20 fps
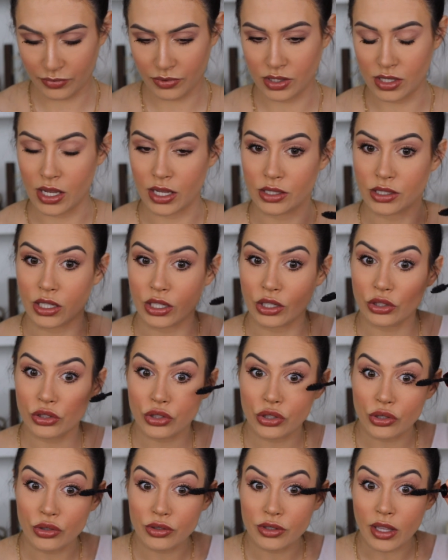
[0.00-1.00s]
takes like
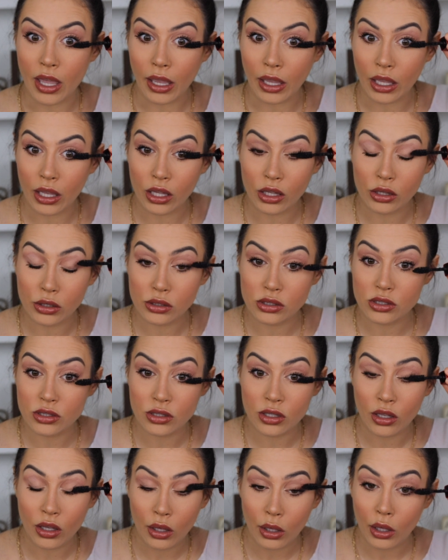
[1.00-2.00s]
2
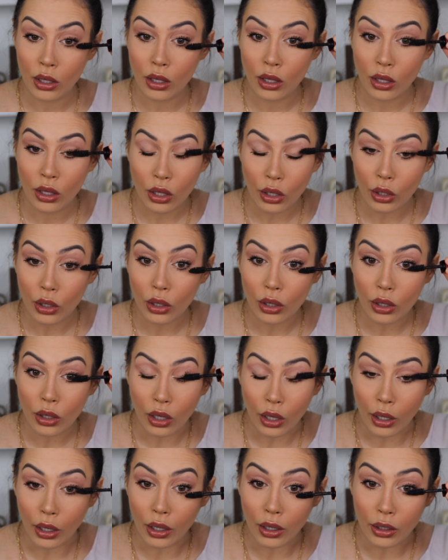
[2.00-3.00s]
seconds
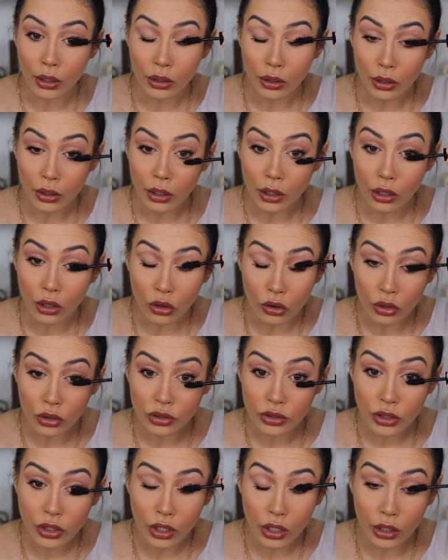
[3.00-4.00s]
and it
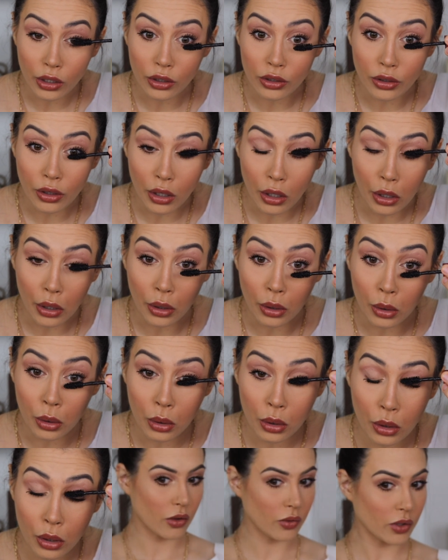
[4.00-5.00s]
looks good.
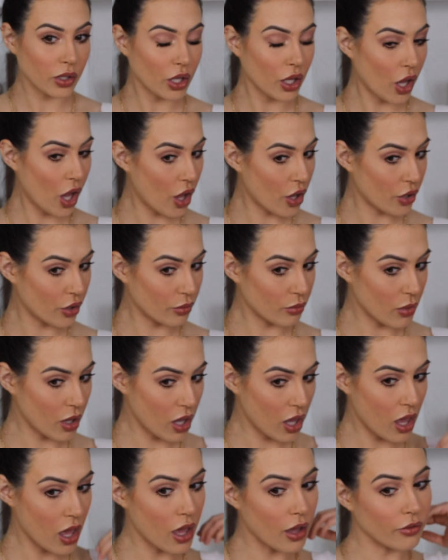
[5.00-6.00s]
So there we go,
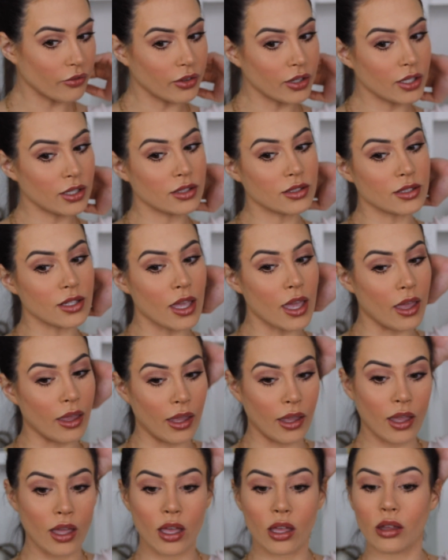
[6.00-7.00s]
my
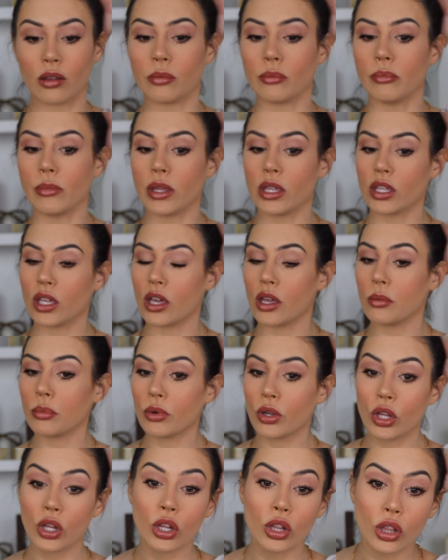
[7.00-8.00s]
everyday makeup
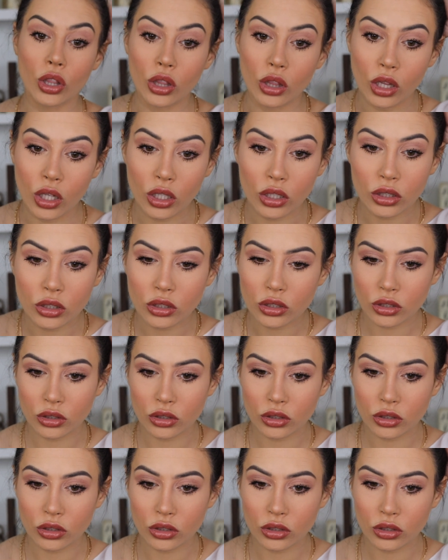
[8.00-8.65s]
look.